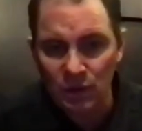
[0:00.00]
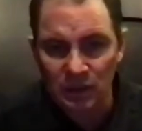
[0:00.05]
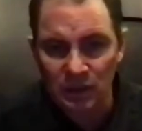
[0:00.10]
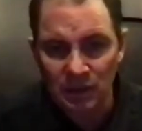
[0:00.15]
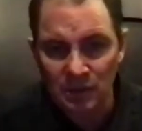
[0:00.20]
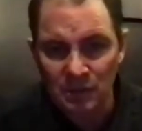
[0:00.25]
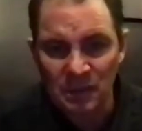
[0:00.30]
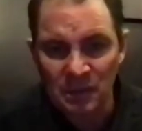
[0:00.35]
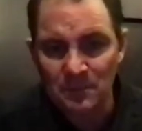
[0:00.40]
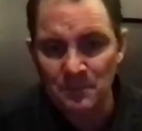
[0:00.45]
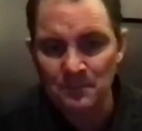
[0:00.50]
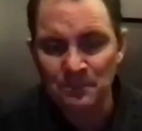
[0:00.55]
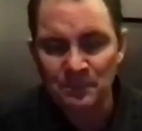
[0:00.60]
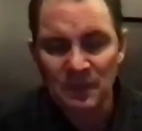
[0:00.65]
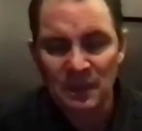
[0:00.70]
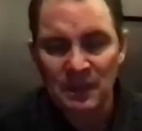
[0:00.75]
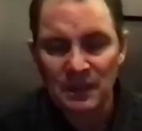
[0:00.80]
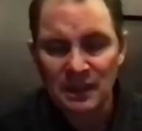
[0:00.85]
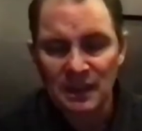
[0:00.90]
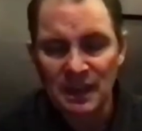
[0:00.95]
I mean,
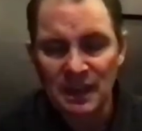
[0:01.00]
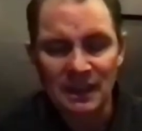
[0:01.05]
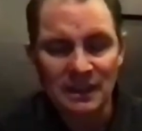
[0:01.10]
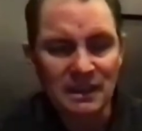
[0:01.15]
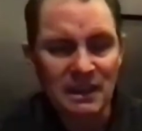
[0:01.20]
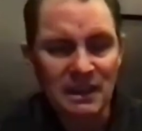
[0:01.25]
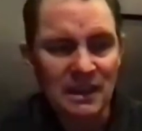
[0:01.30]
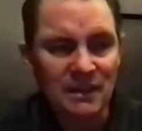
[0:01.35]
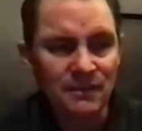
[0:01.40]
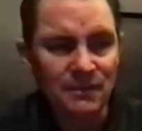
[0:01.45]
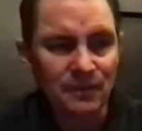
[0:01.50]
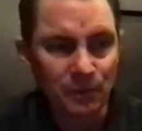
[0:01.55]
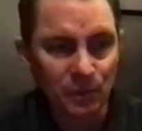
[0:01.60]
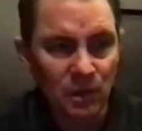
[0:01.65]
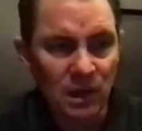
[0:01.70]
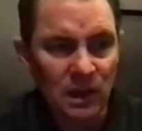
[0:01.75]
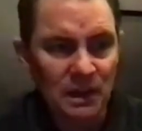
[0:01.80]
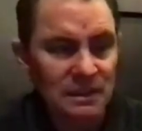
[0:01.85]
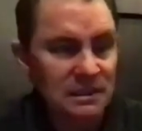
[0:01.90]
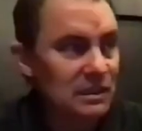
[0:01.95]
and for
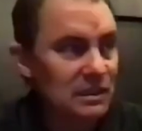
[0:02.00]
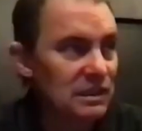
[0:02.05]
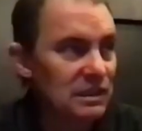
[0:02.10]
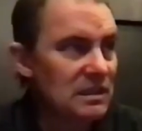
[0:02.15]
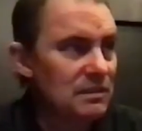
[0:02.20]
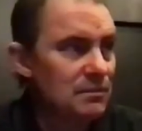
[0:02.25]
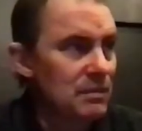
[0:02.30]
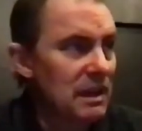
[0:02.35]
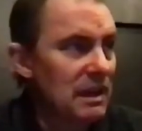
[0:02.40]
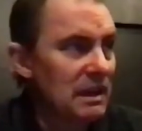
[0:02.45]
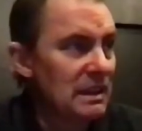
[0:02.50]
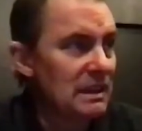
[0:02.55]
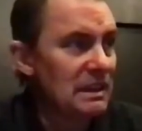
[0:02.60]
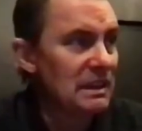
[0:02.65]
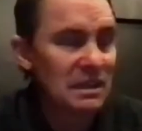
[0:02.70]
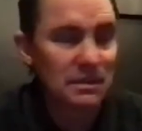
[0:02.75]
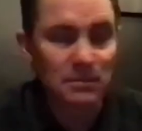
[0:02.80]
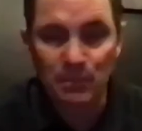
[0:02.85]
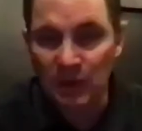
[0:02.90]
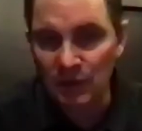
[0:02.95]
us, it didn't make it
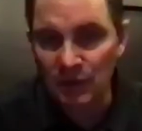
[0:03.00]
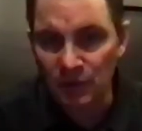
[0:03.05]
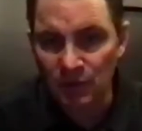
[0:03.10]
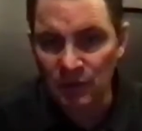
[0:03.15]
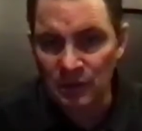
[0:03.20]
any better.